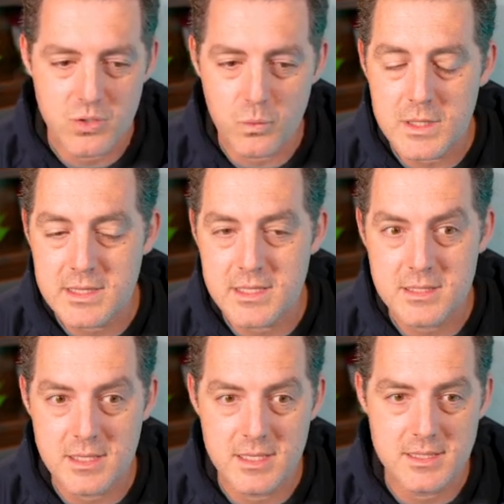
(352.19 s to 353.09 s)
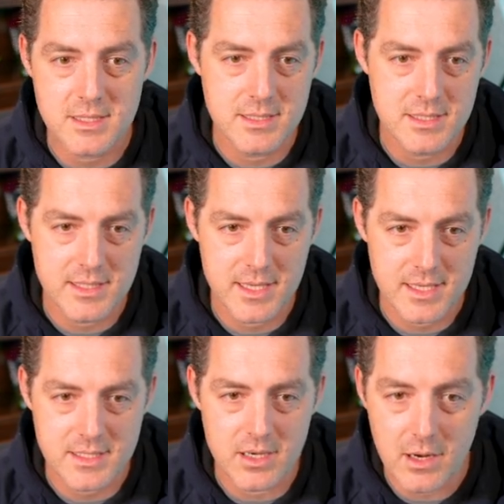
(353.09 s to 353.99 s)
So what this does is it
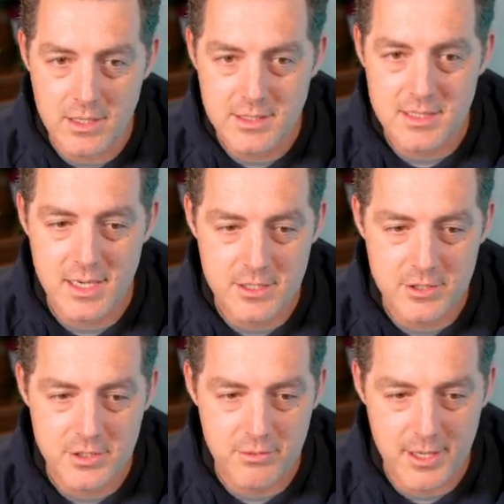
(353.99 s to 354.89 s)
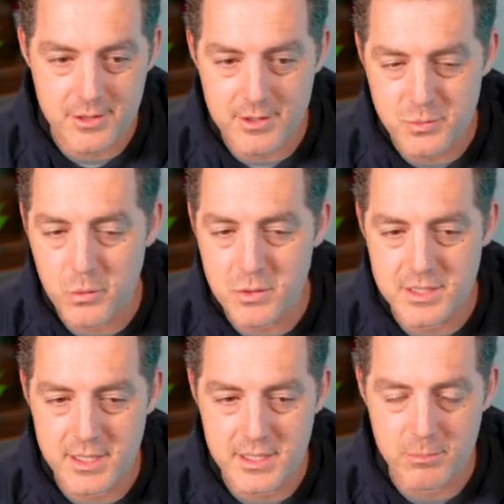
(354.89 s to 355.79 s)
takes untextured renders, what we're
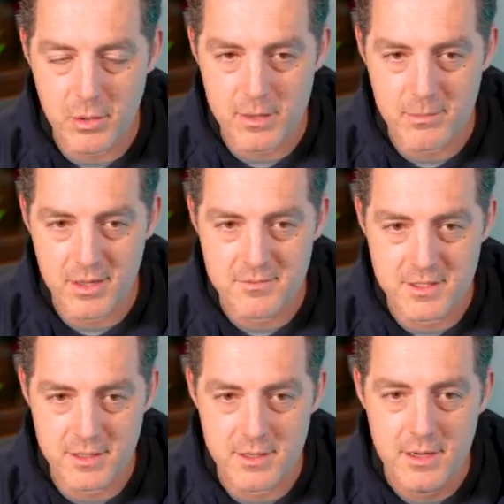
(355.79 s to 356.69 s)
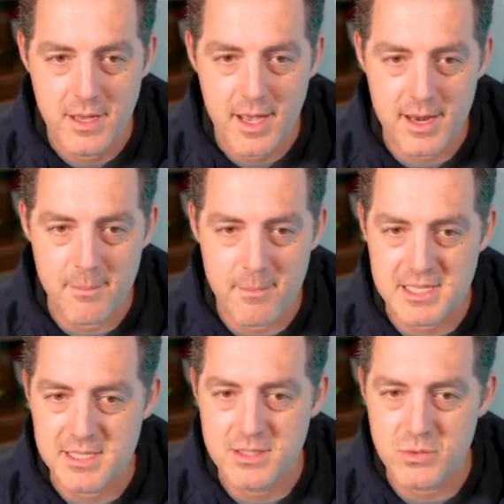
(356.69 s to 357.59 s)
seeing in the bottom left here, and it
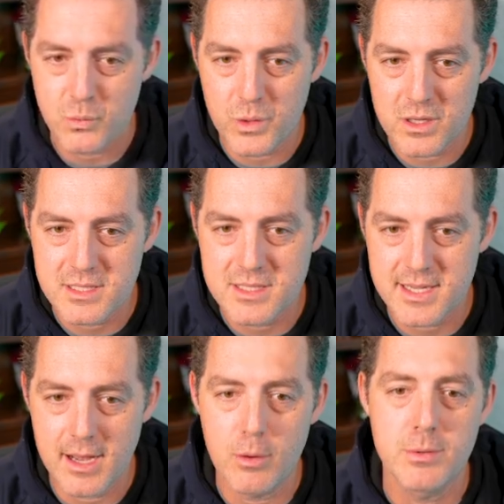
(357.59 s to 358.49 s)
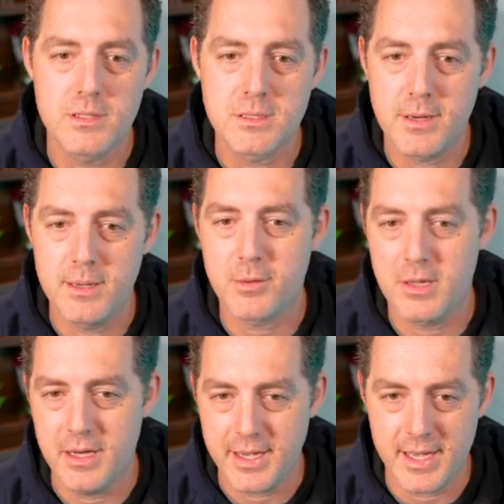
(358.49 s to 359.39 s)
makes it into realistic outputs by
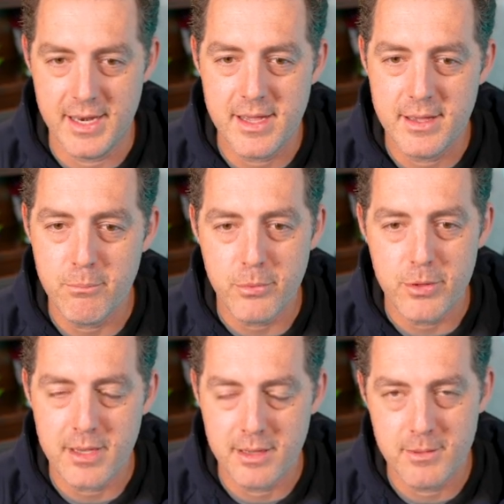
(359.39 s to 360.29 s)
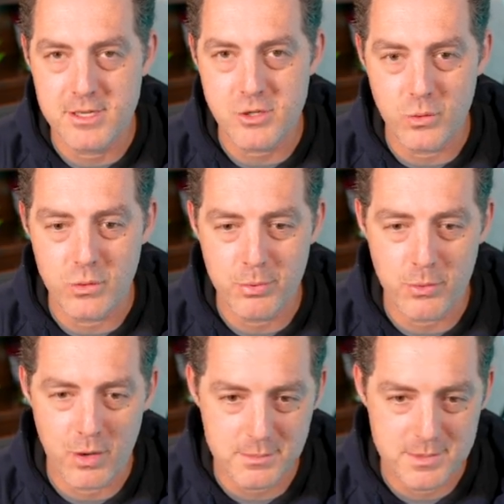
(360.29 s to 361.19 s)
applying an input image or
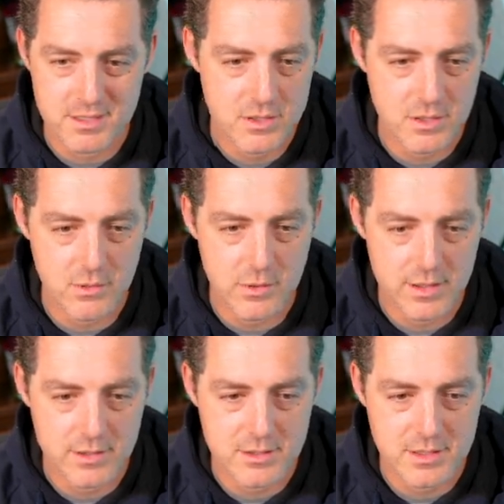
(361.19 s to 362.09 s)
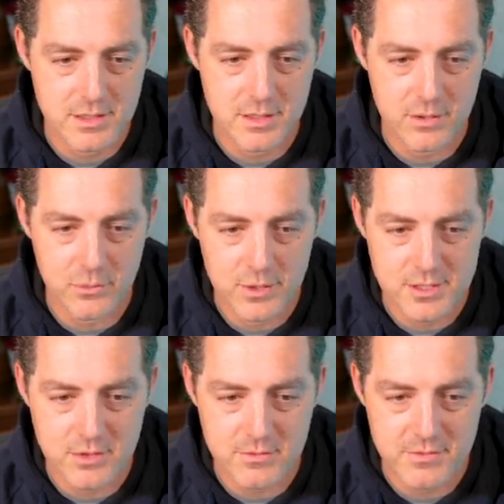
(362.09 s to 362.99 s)
prompt. So here's the original